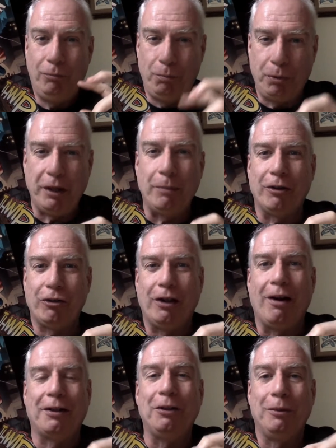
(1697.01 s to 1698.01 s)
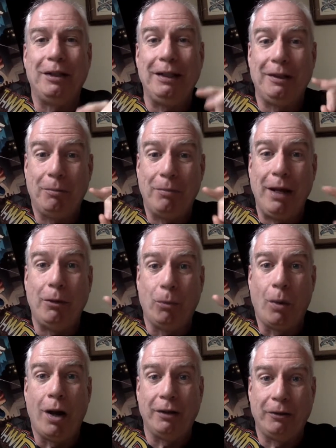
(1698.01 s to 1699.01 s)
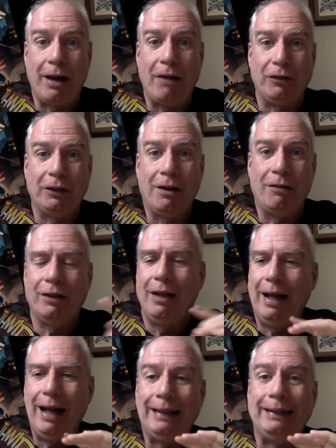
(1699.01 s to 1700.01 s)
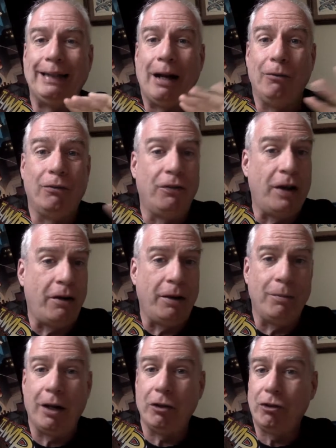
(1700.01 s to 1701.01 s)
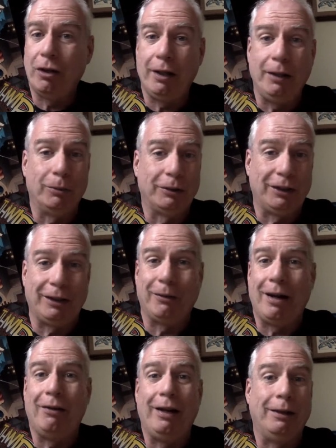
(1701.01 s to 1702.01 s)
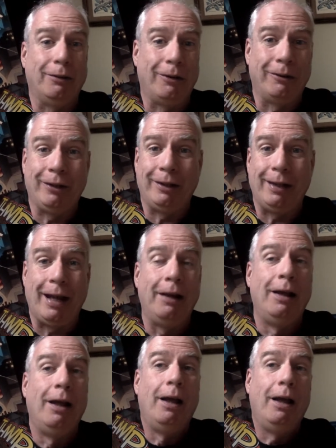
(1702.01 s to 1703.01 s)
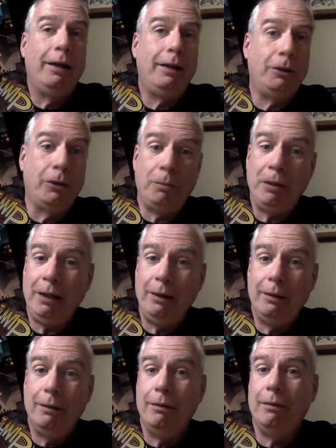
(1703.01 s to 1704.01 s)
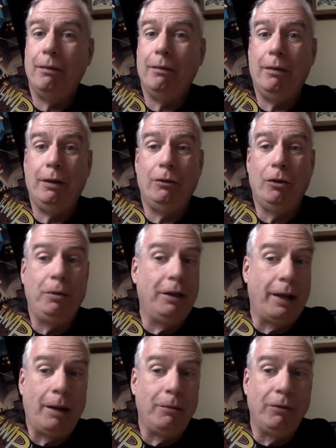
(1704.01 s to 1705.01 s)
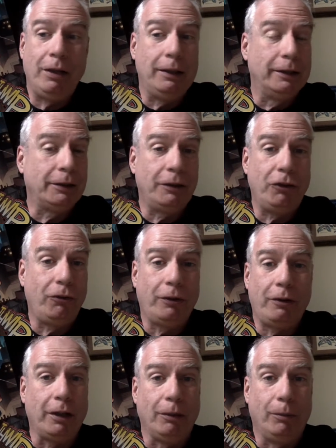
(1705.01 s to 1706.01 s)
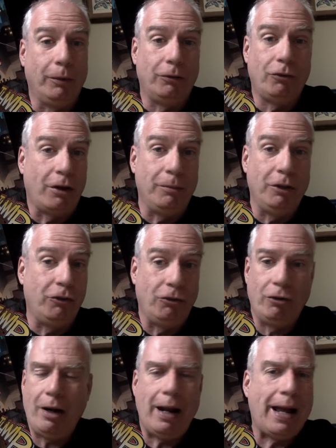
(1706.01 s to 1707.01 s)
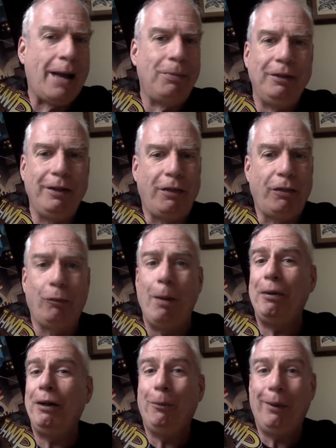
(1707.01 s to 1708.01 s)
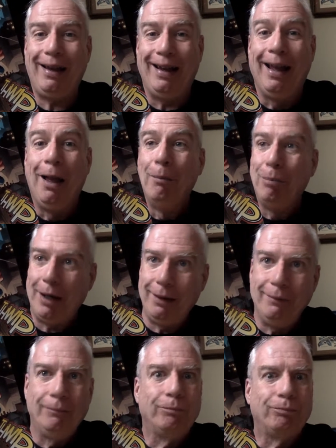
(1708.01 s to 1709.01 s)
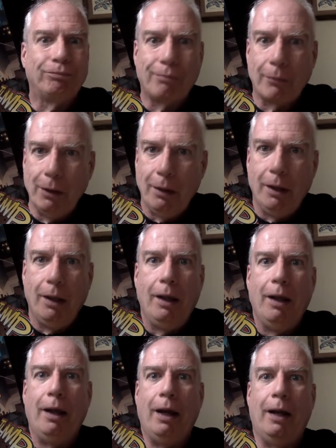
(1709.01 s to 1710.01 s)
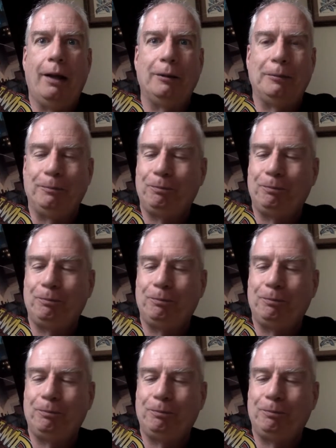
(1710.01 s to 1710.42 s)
pretty much the arc you would need to make one graphic novel. I doubt very much that he will stick around any longer than that. Could be. It uh, could be that I'll be reading this on issue 30 with John Romita Jr. happily thwipping away. But uh,